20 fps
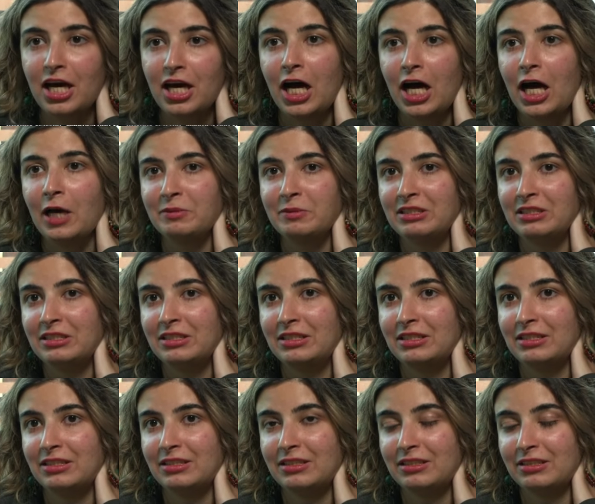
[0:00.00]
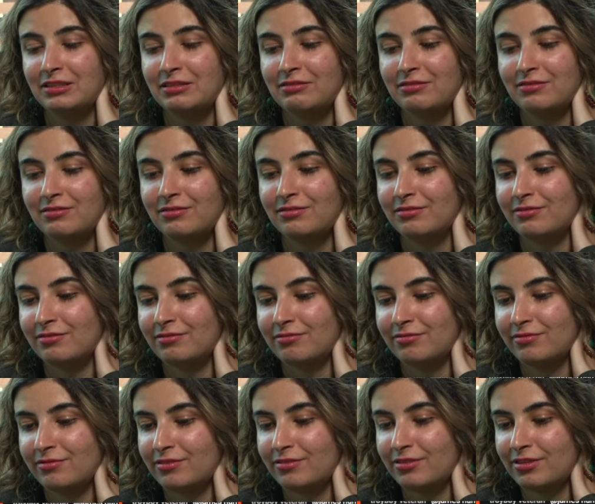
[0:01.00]
I mean
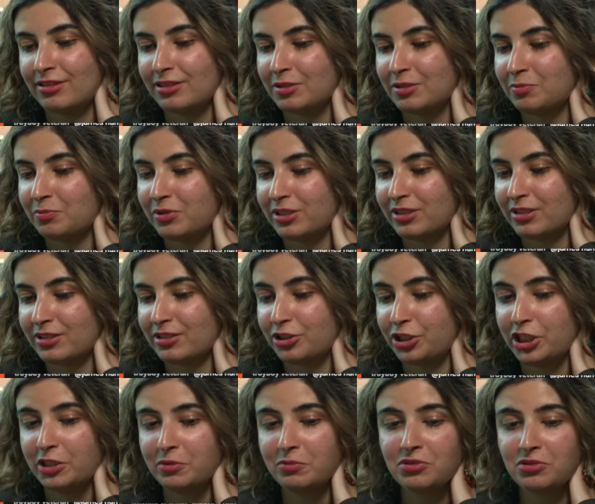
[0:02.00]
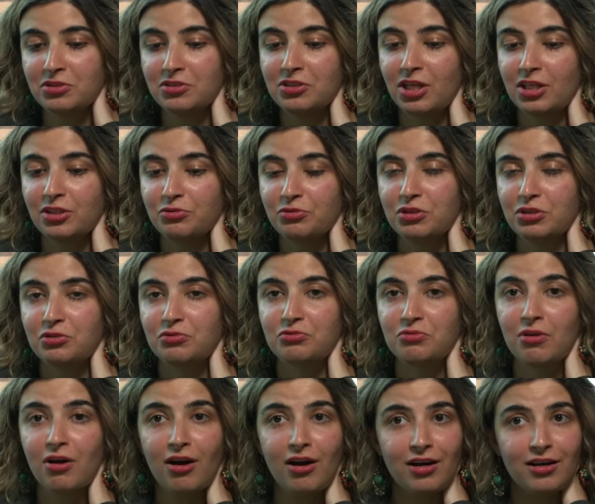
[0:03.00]
this buddy James is not really
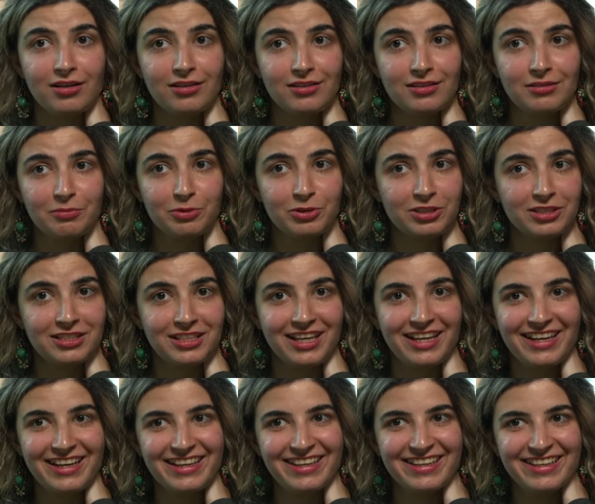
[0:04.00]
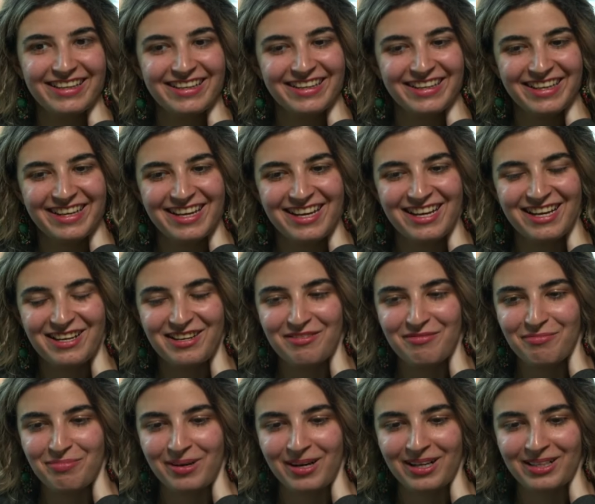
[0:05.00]
wrong per se.
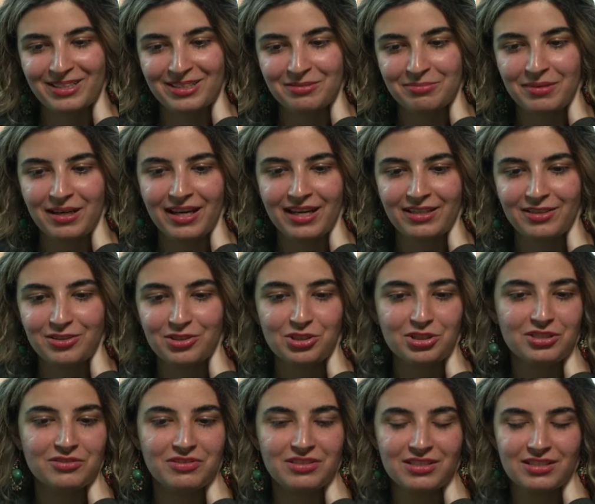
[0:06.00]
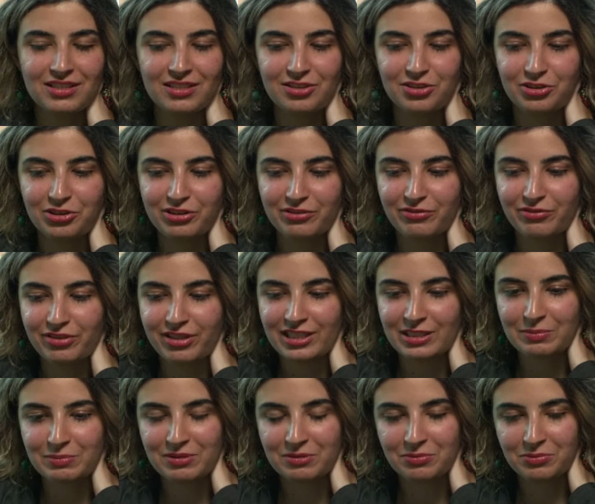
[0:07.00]
but man, you should have seen the dirty
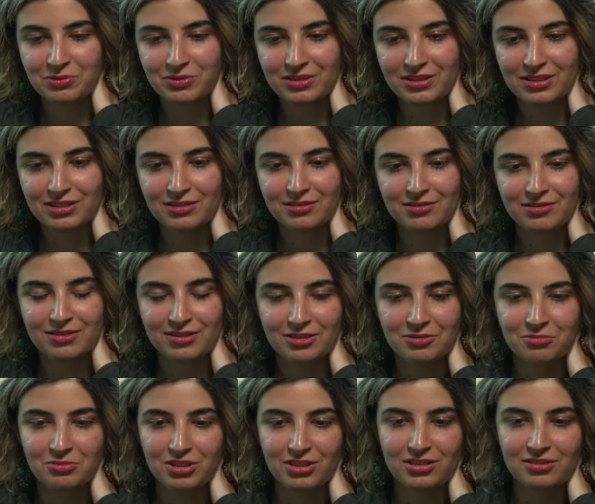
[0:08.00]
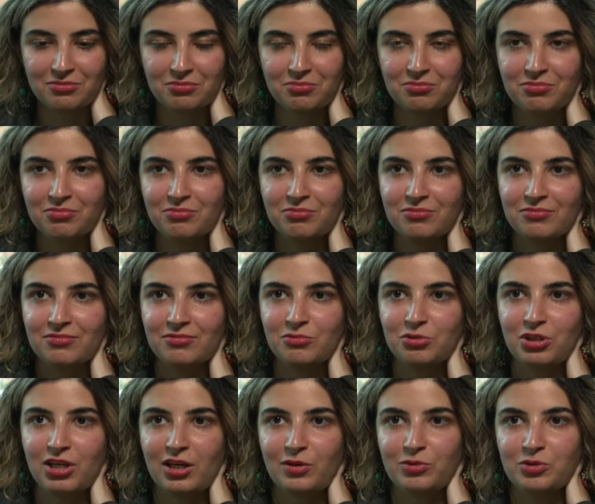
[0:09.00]
flags people did did me
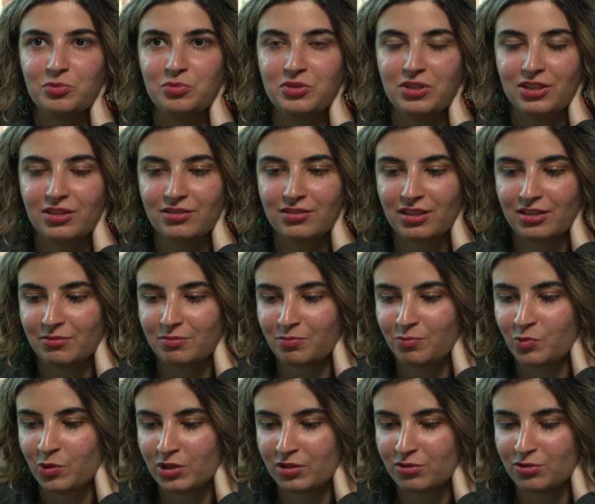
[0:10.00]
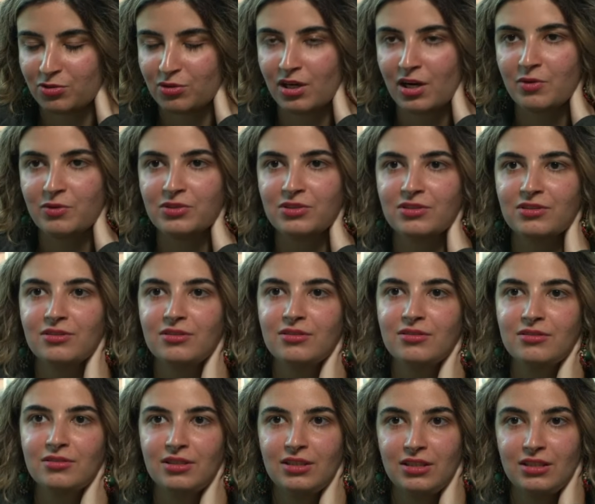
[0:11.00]
when I was playing like what two hours ago.
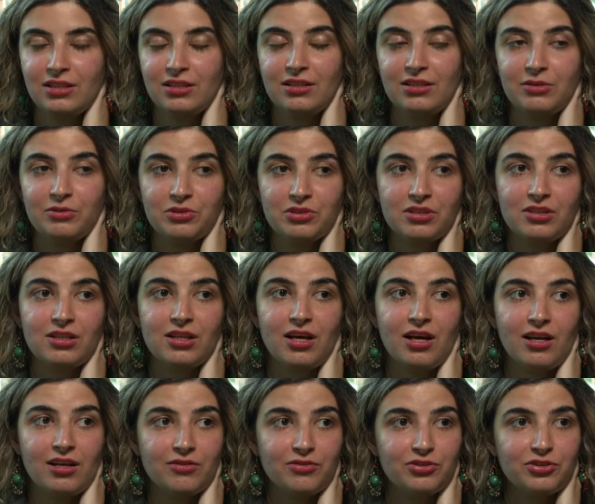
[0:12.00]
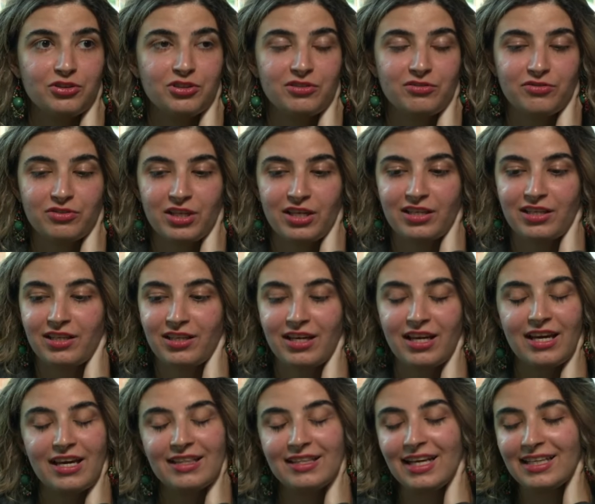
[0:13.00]
There's a lot of dirty flagging.
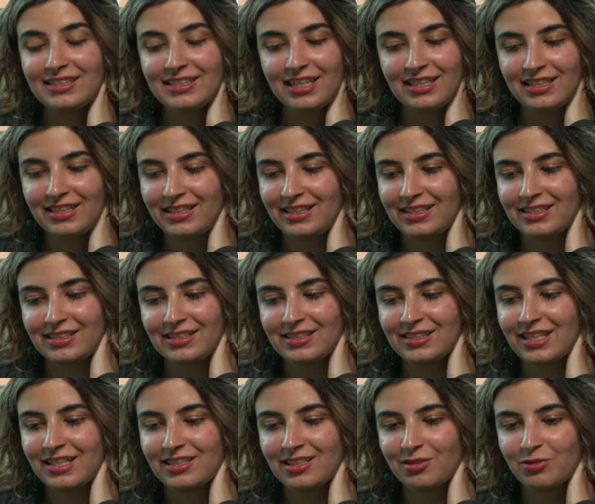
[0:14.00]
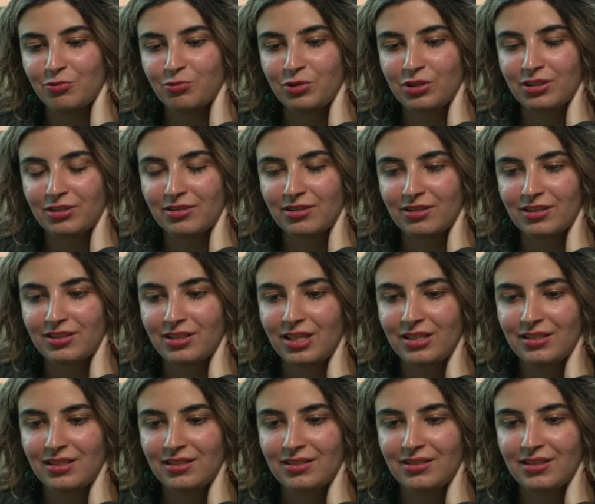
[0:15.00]
That's not the case. It's not that we. It's not
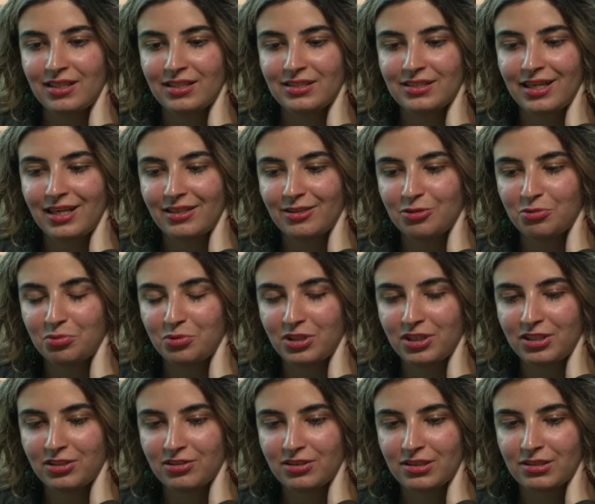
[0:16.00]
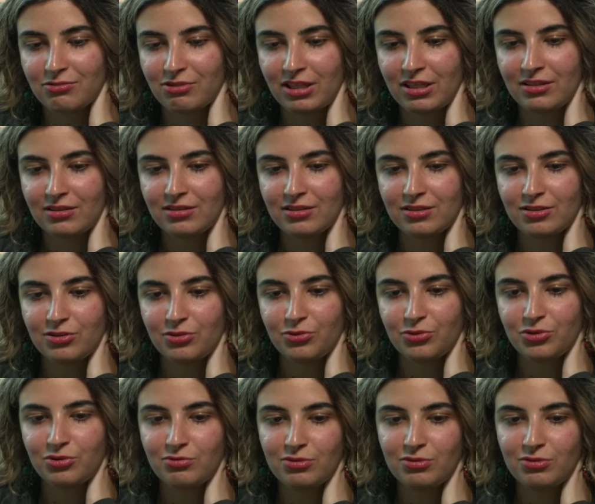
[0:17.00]
that like, title players rarely lose.